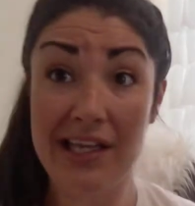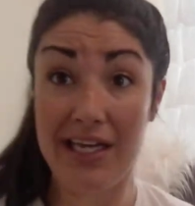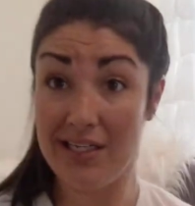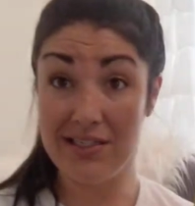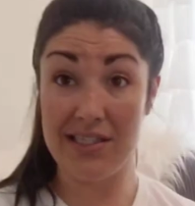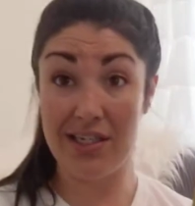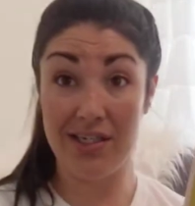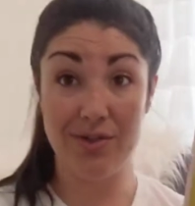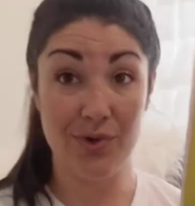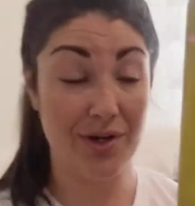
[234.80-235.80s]
Yeah, because he
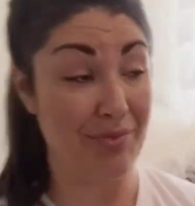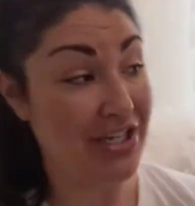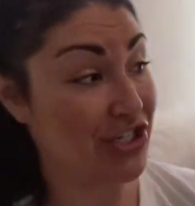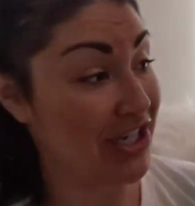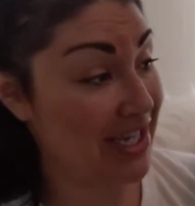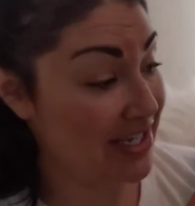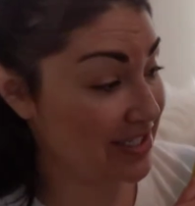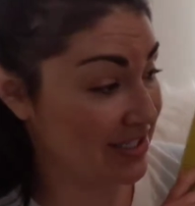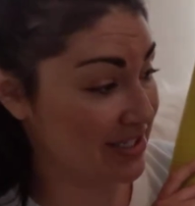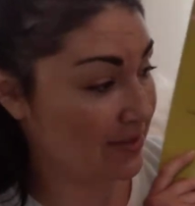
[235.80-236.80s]
doesn't want to be
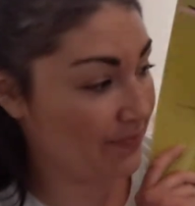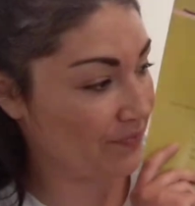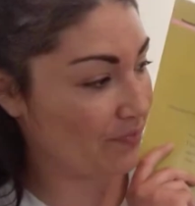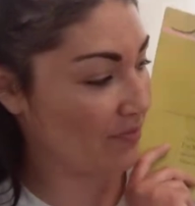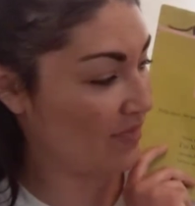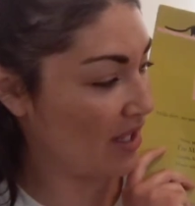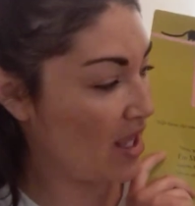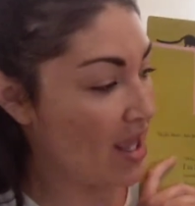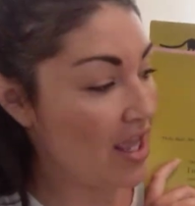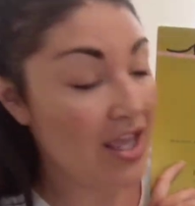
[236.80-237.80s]
chased.
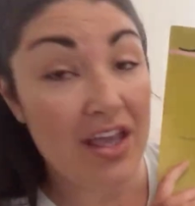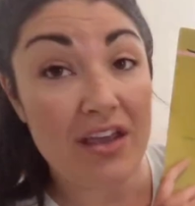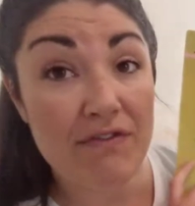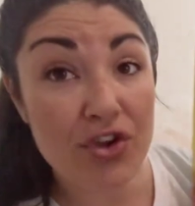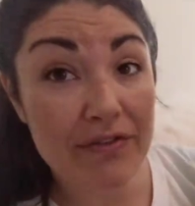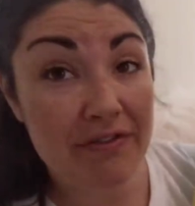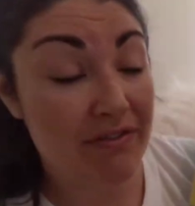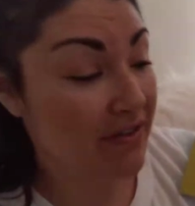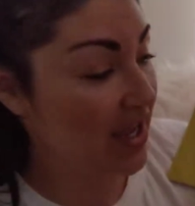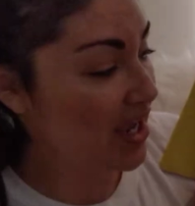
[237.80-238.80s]
If
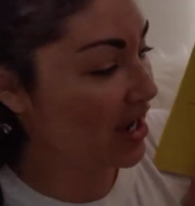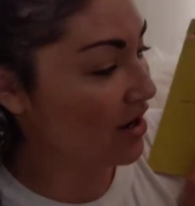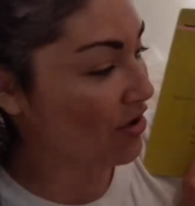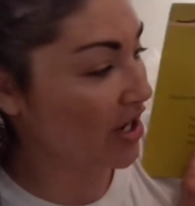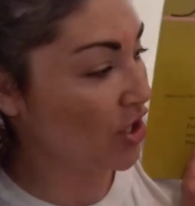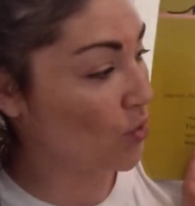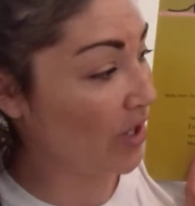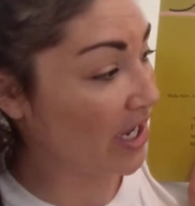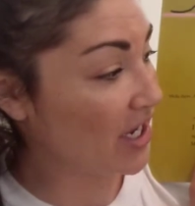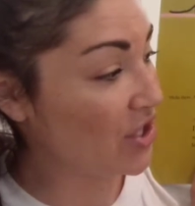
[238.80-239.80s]
you're very quick,